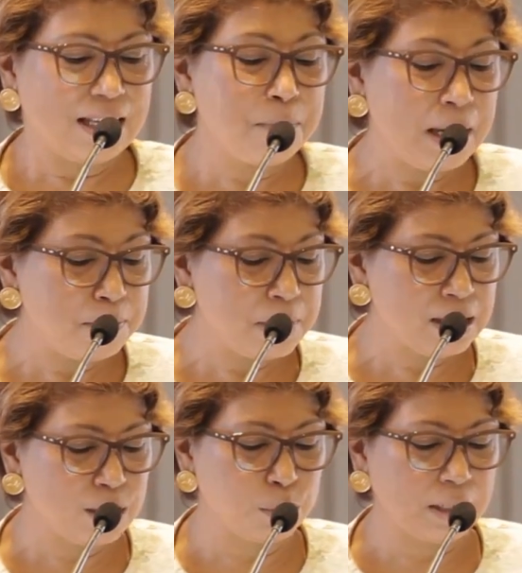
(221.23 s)
the
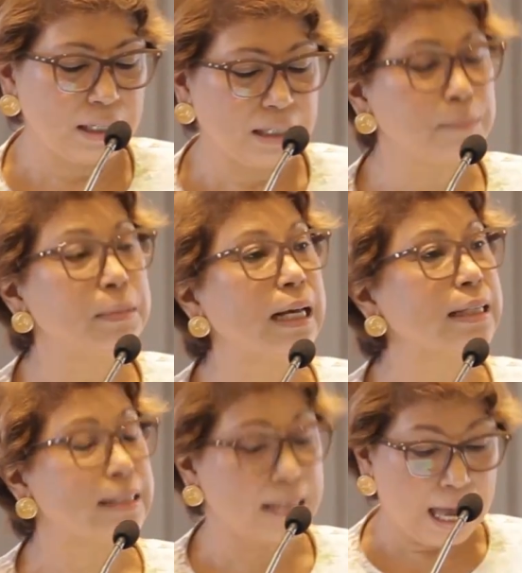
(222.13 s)
amendments to the Income
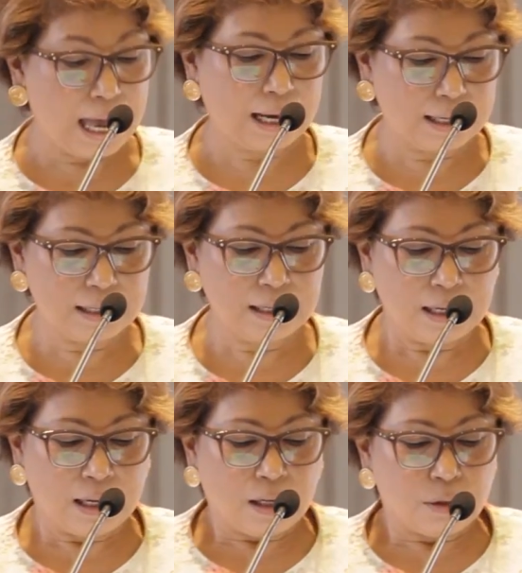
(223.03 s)
Tax Act
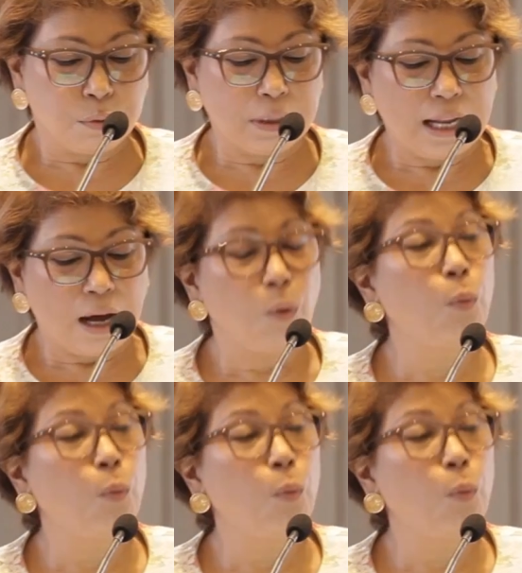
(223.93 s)
to allow